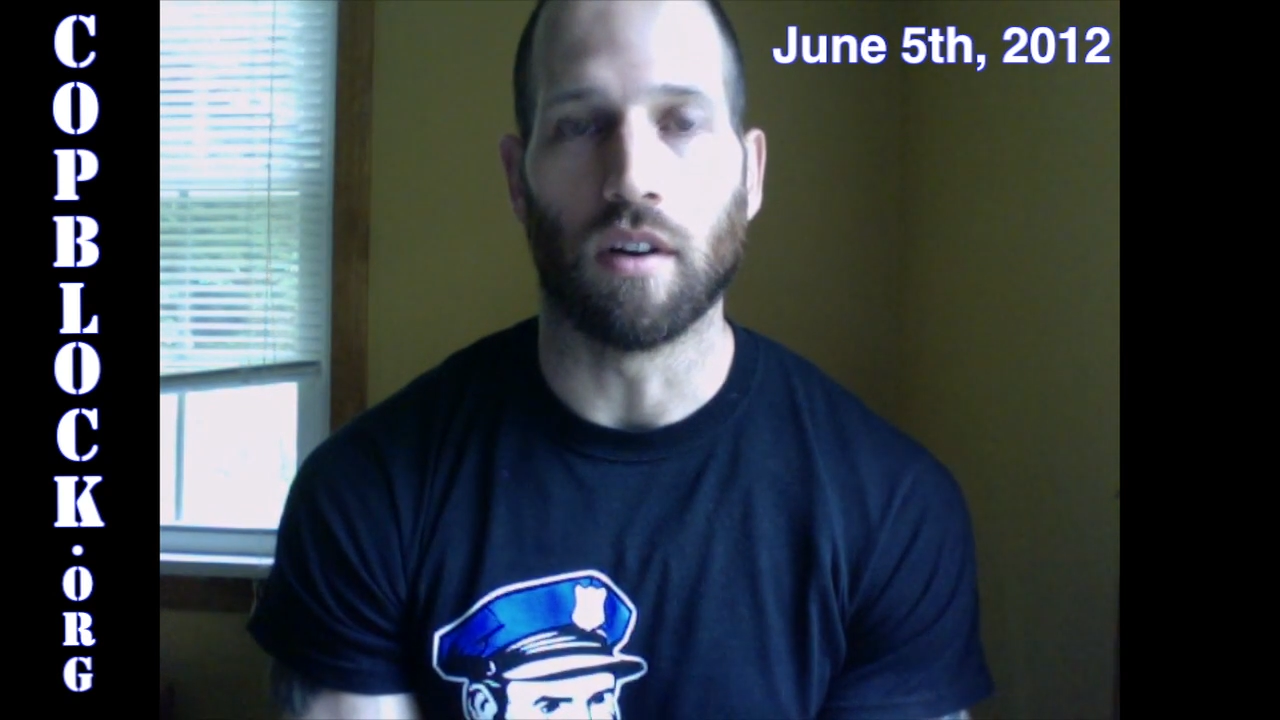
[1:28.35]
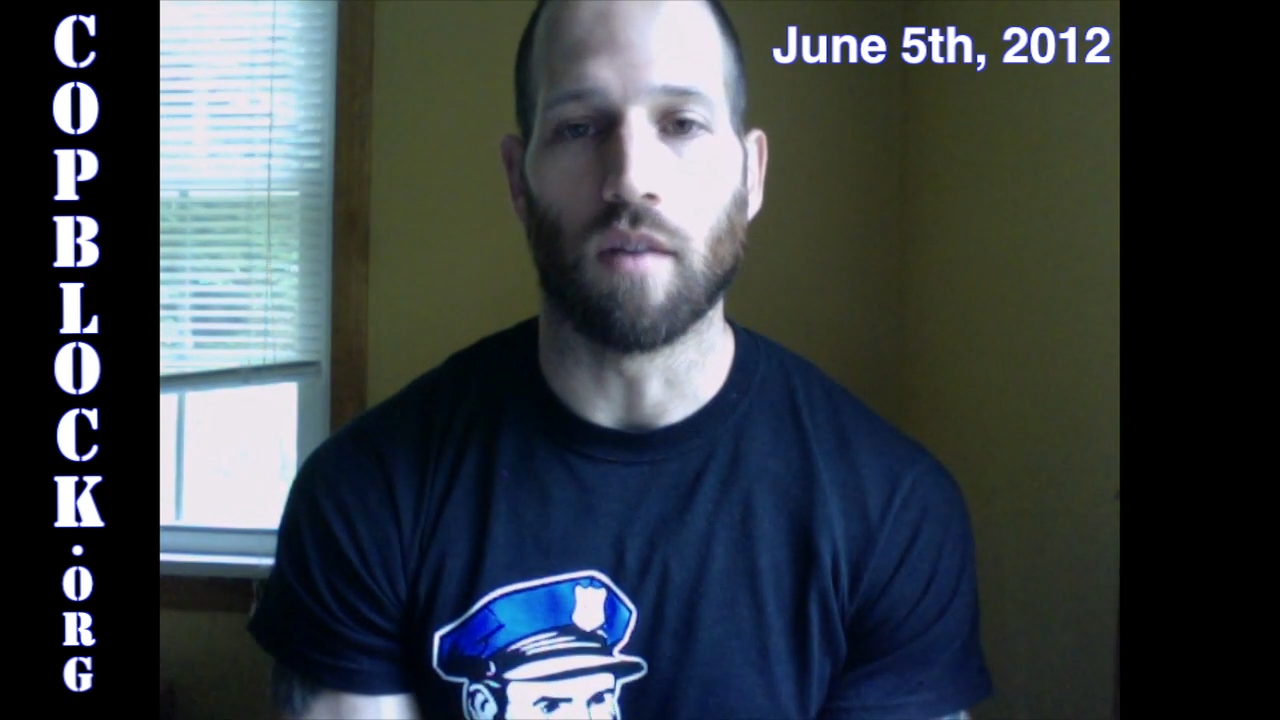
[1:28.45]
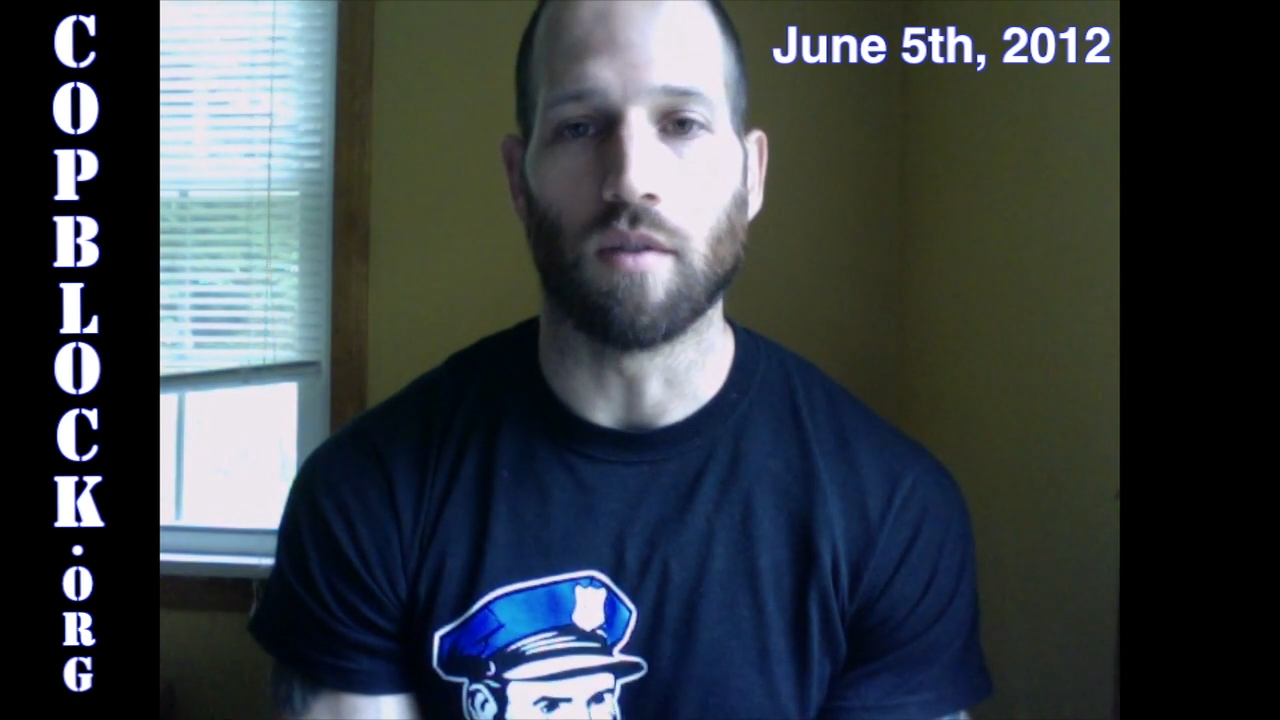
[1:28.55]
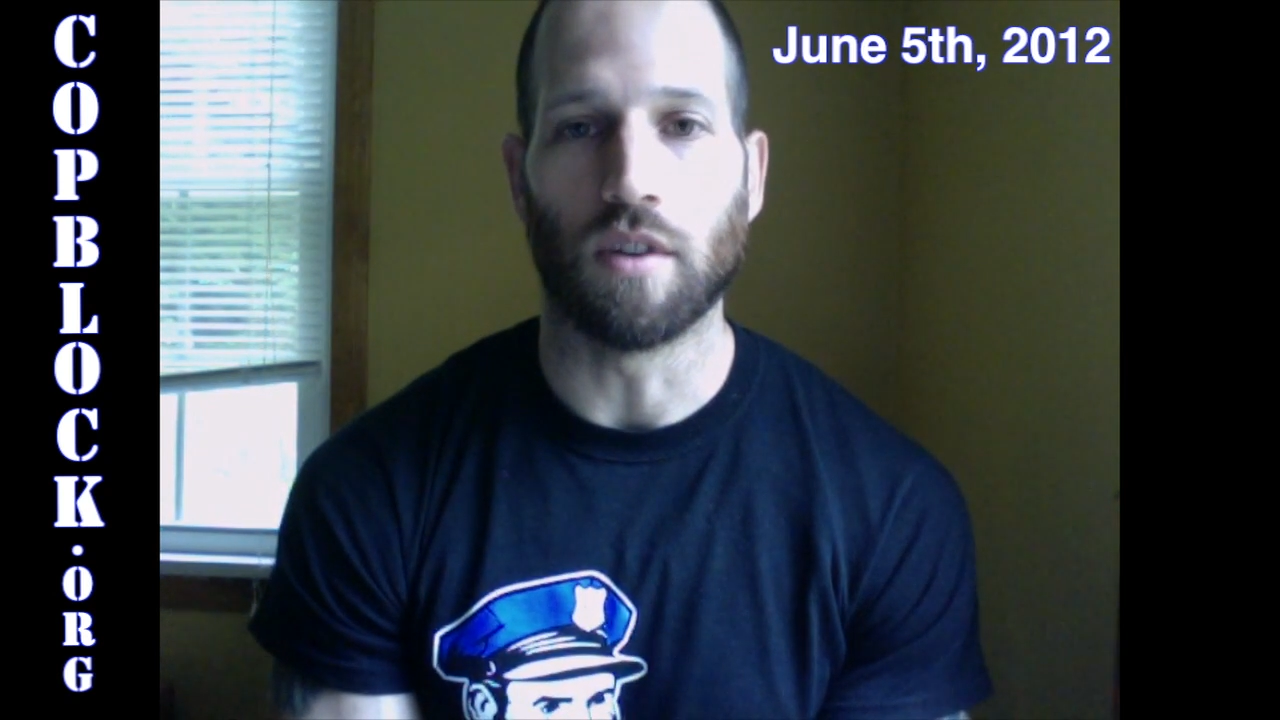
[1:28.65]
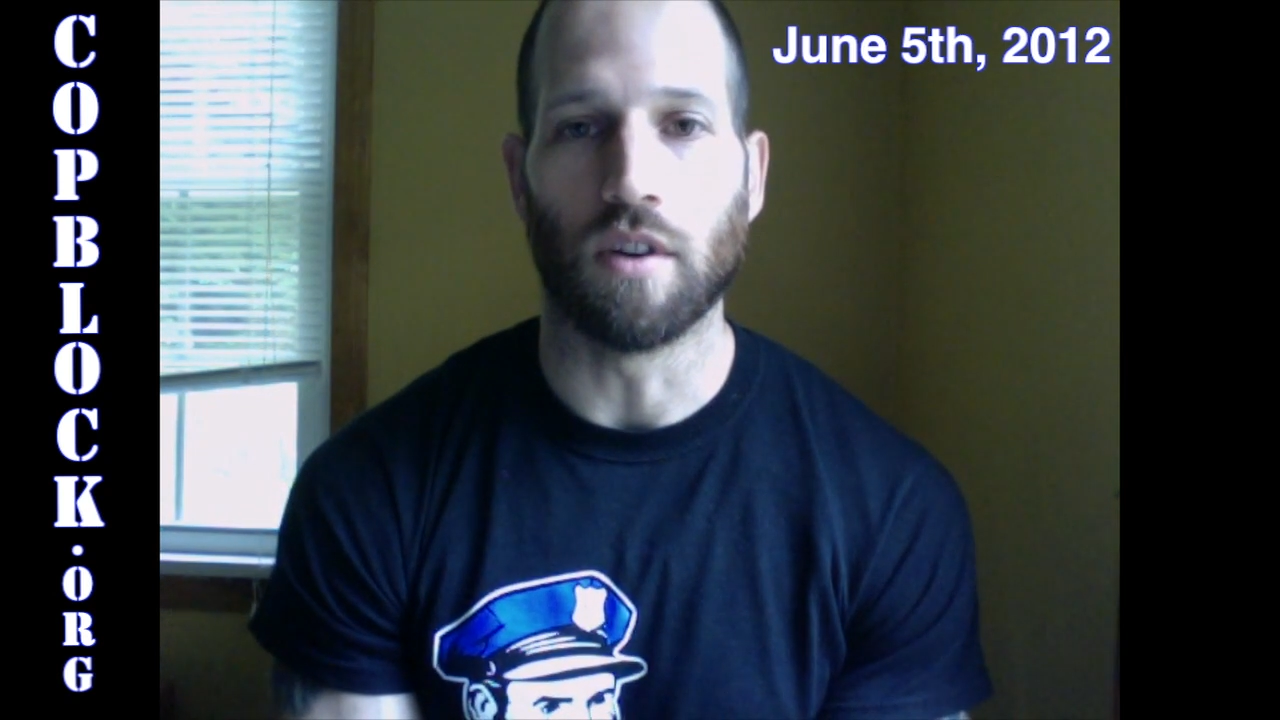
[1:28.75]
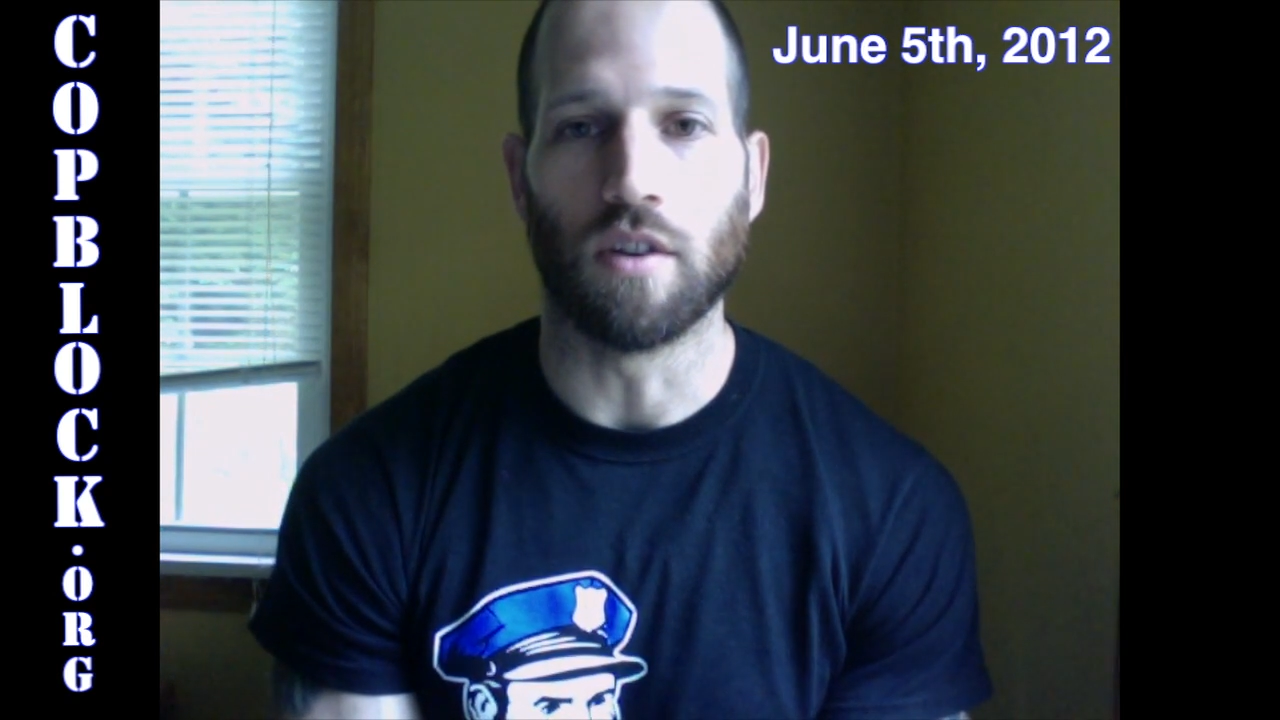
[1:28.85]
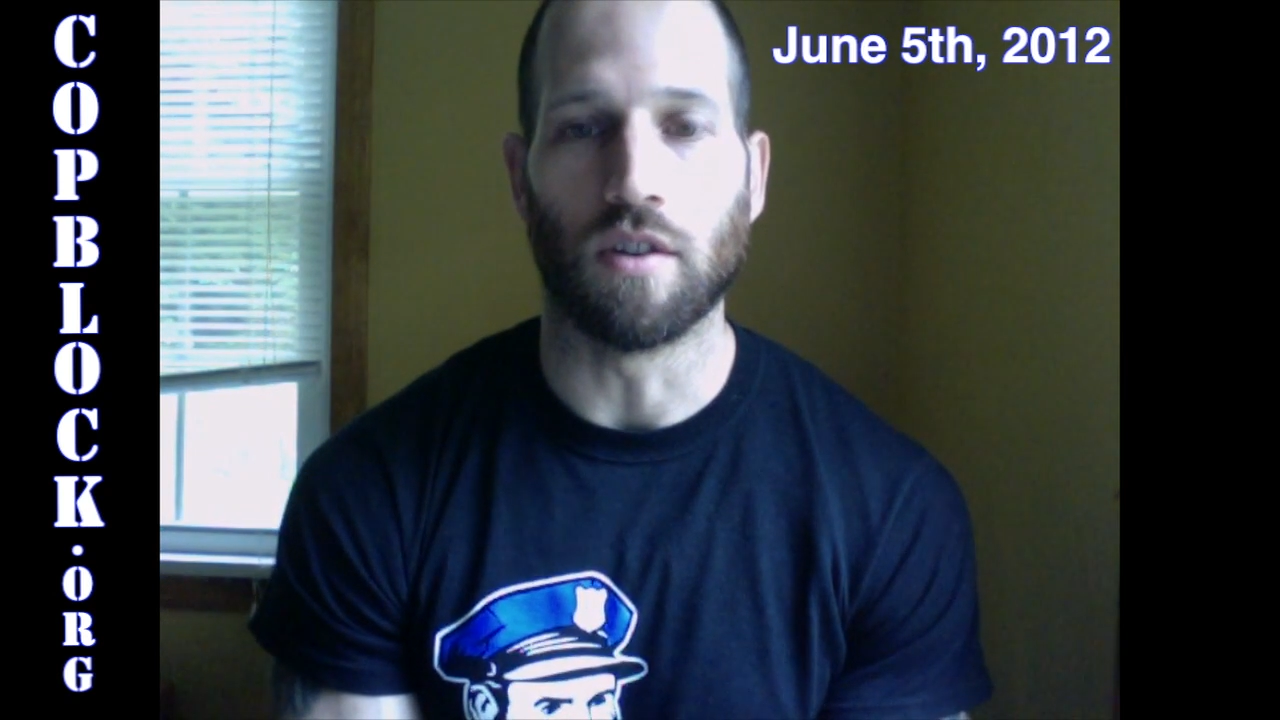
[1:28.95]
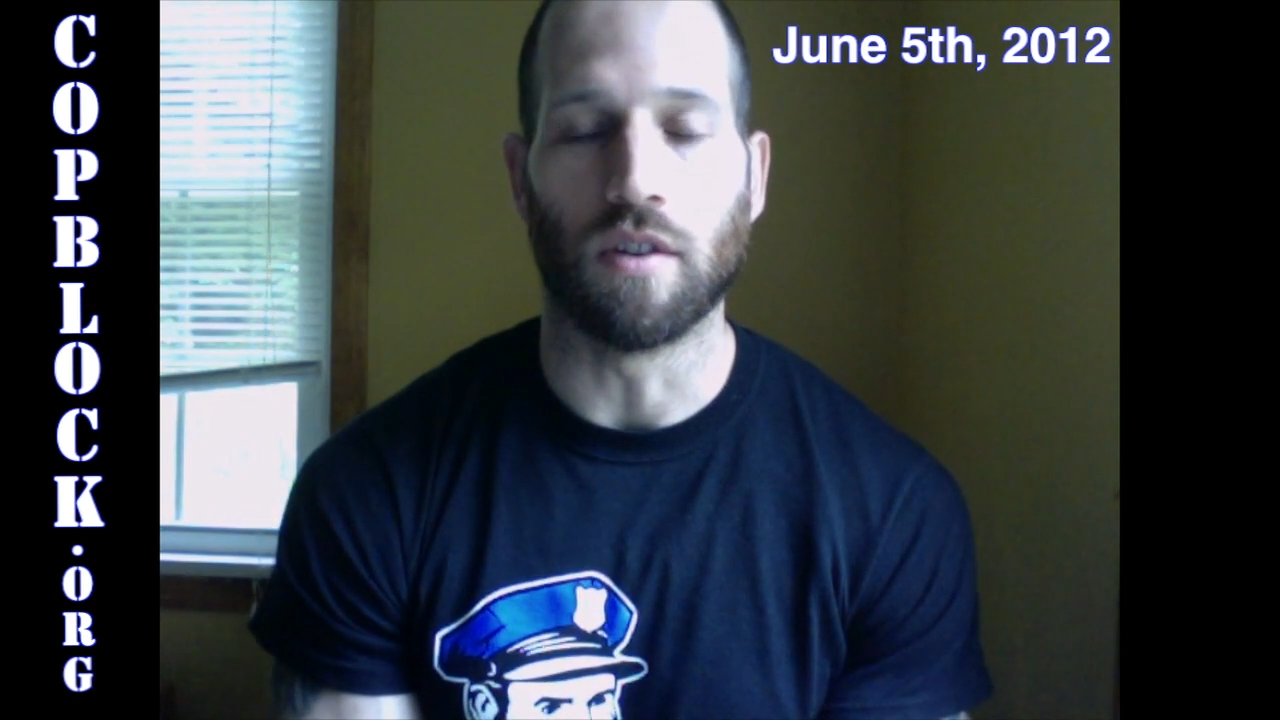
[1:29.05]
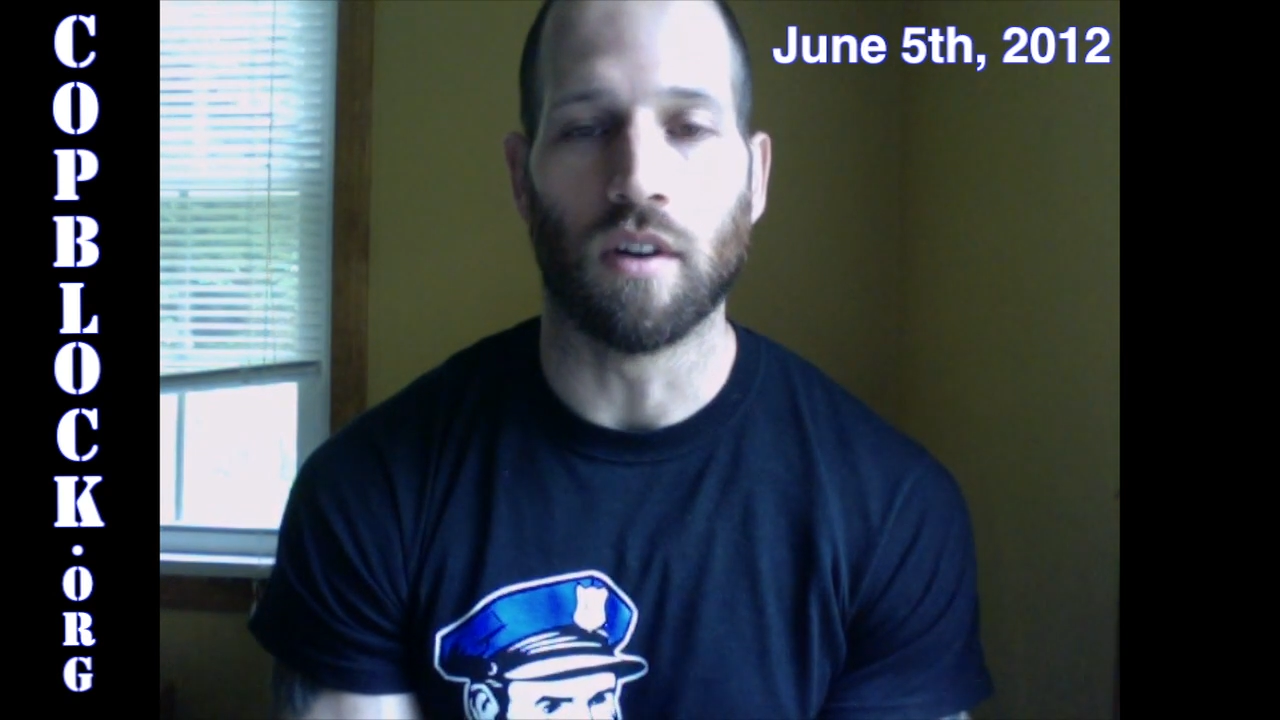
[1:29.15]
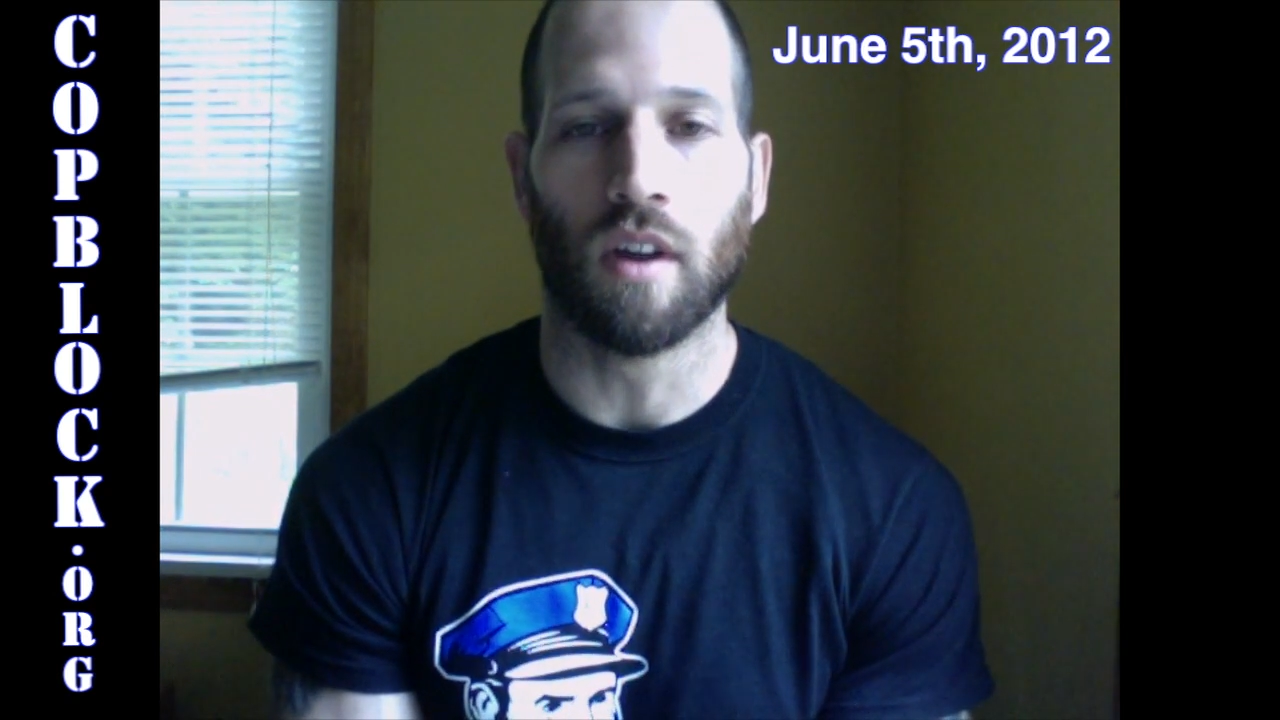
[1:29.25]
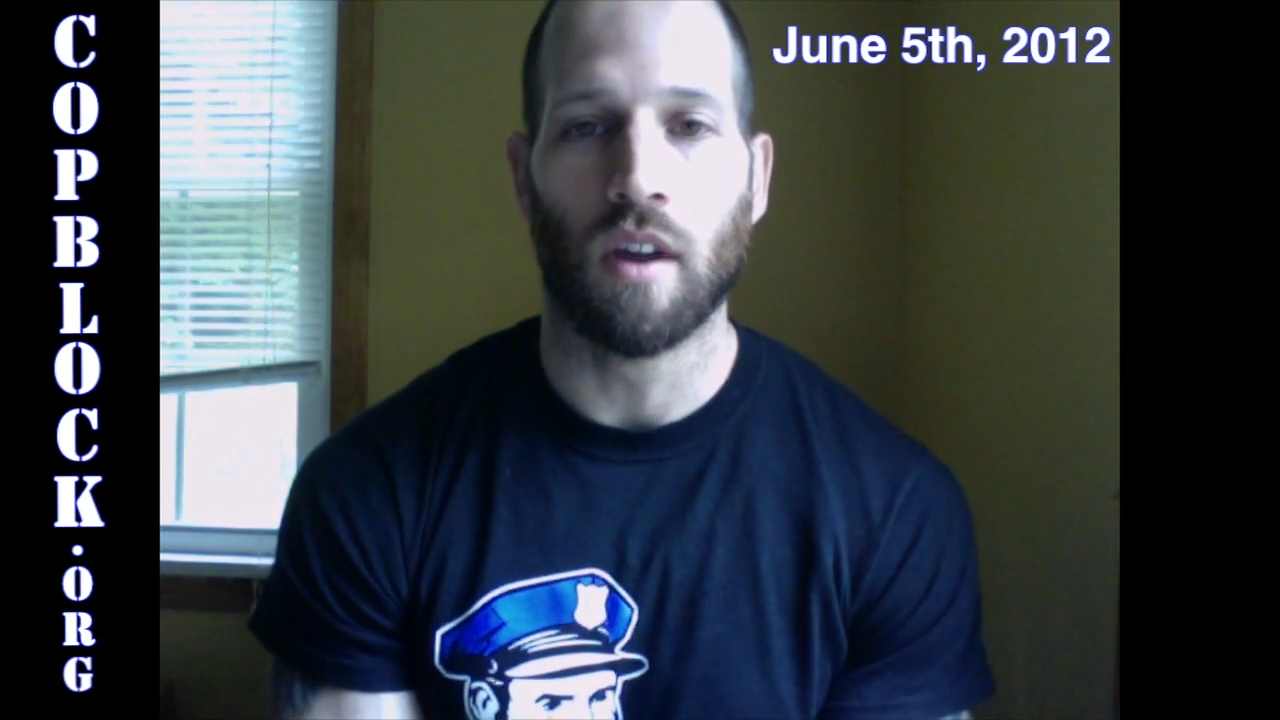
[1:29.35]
conversation